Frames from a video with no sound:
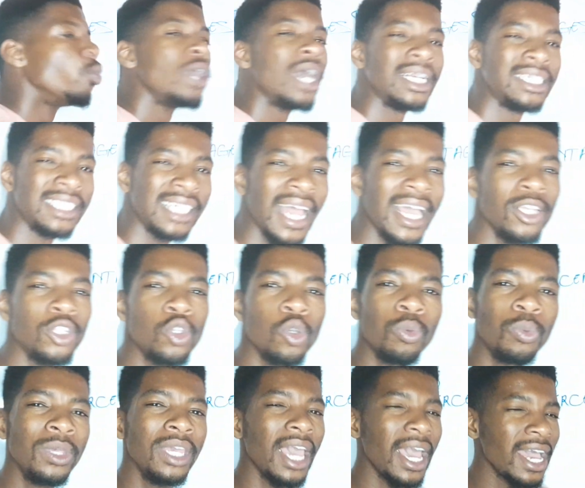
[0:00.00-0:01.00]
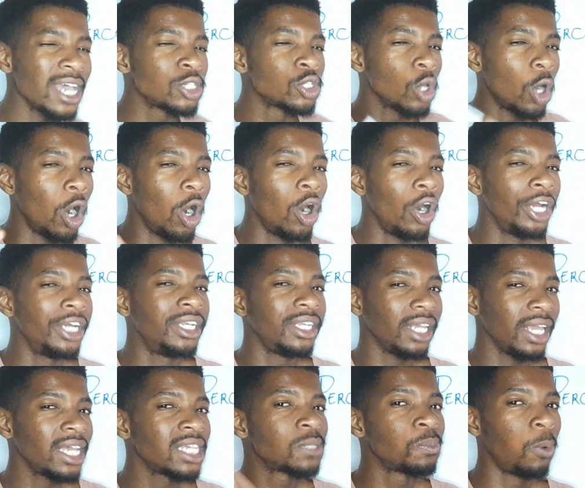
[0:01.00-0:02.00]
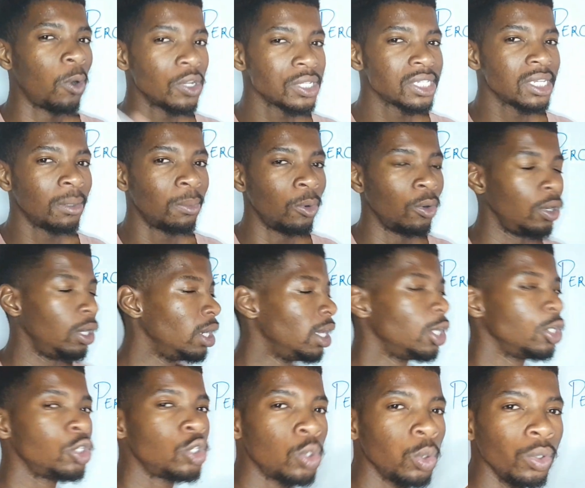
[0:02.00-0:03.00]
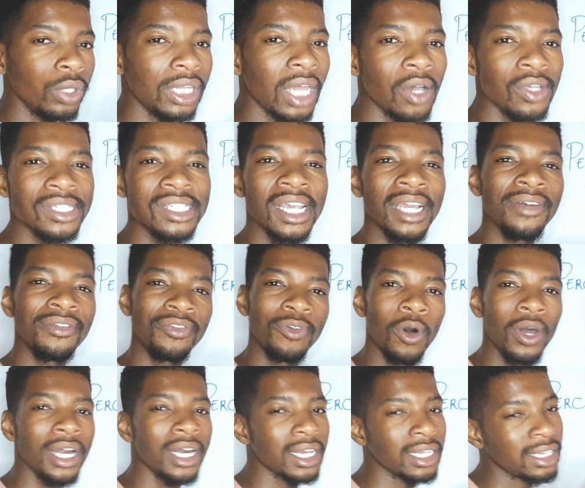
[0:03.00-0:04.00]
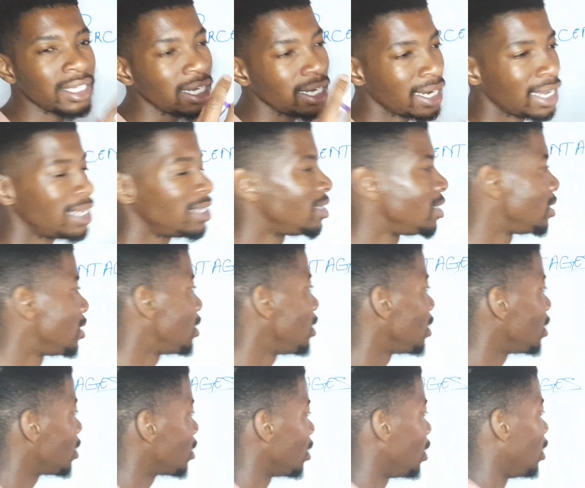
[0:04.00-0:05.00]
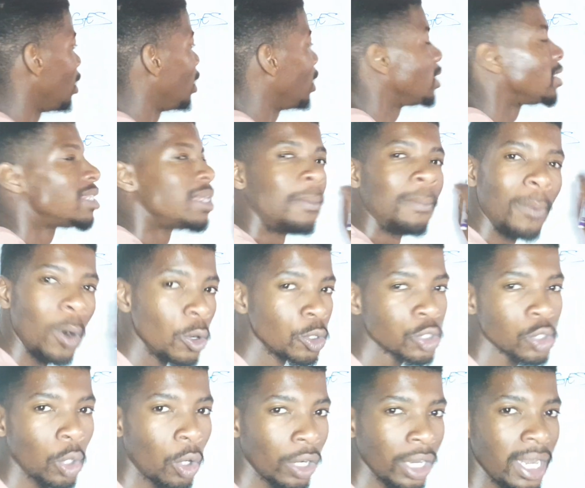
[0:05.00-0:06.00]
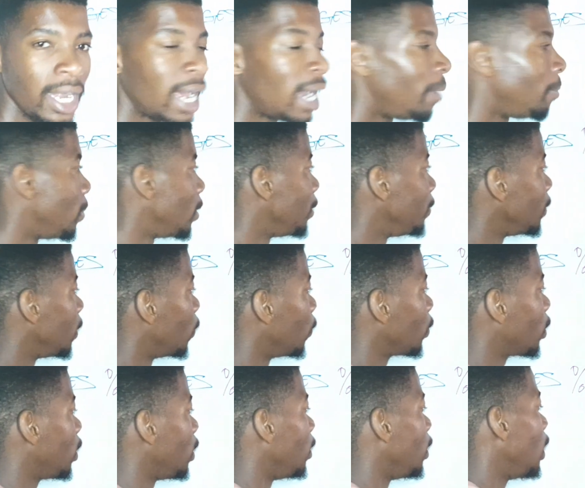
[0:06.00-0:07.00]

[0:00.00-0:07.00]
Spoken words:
are trying to be as odd as possible. 2,496 is the most odd number. Okay,